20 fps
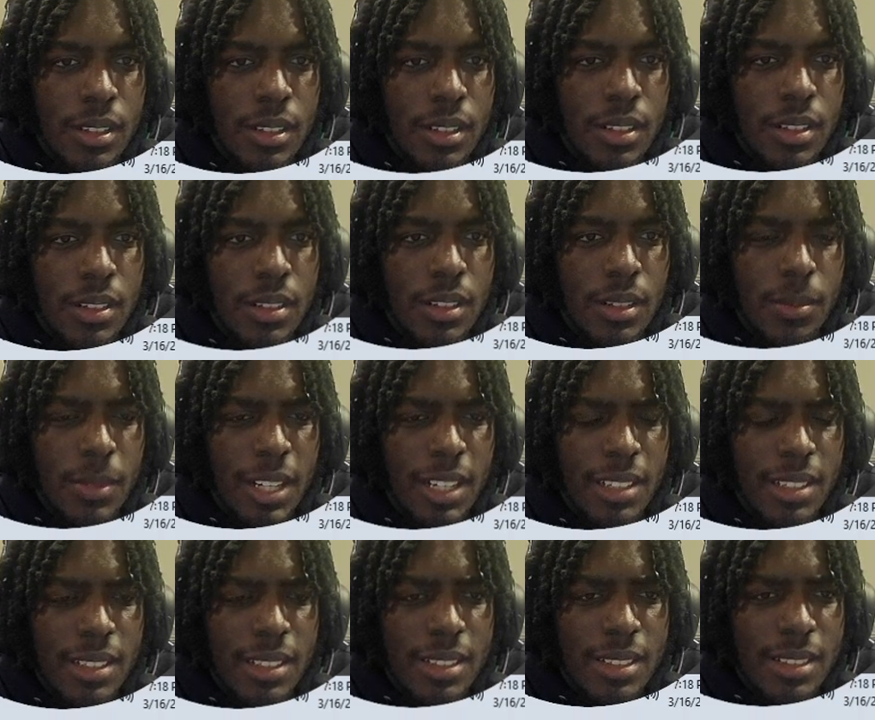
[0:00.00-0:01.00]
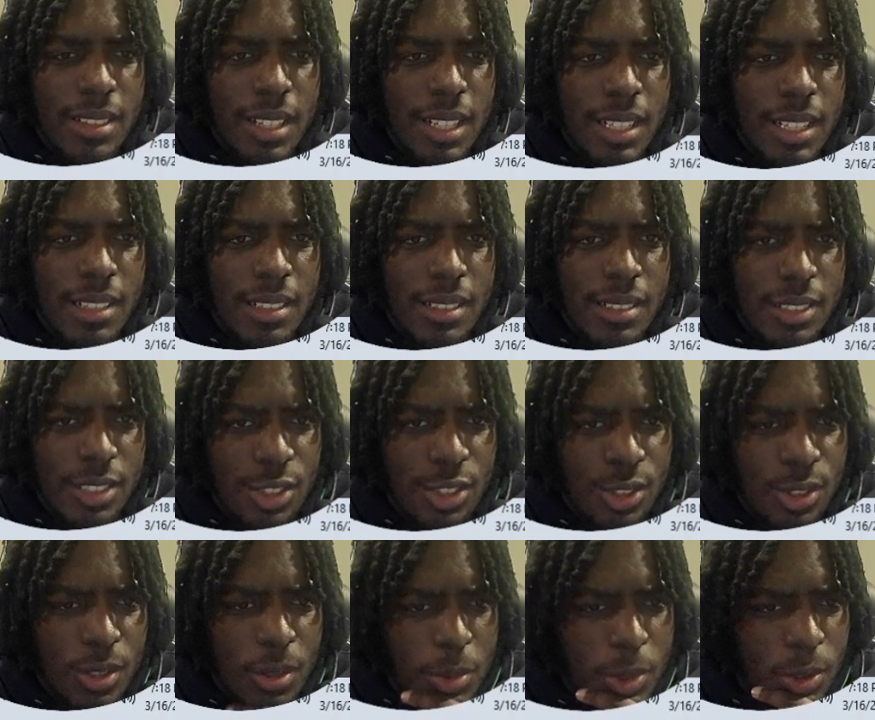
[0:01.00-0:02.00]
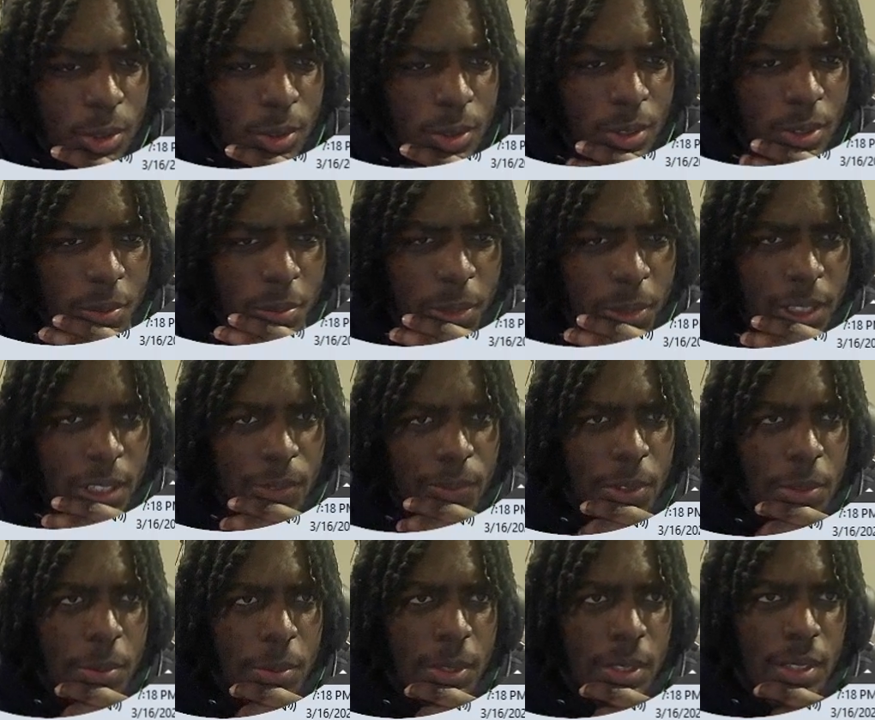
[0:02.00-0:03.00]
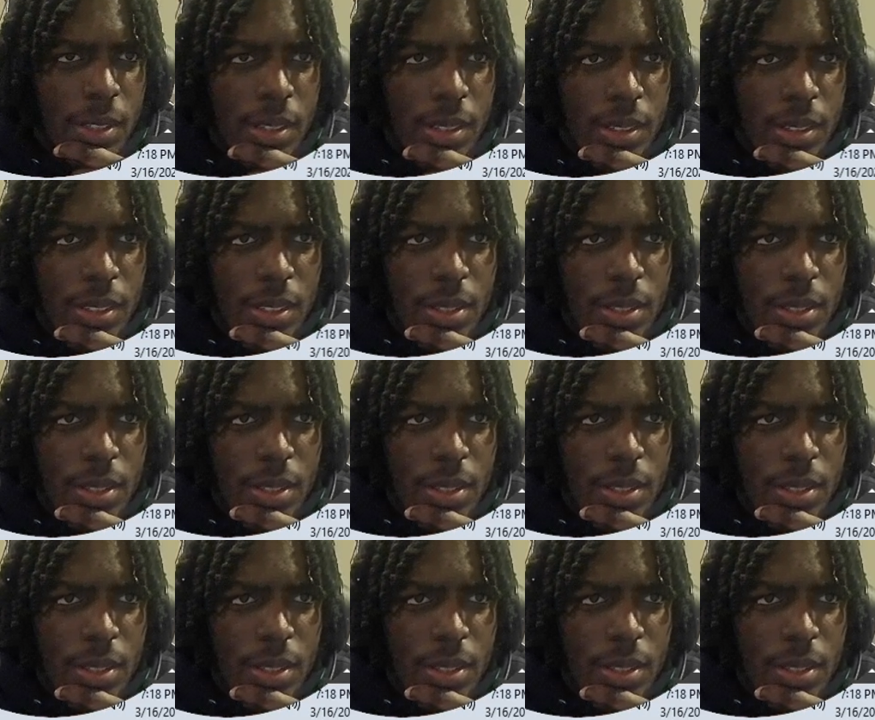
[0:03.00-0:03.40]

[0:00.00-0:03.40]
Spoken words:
So I'm not exactly sure which one it would be. If it would be this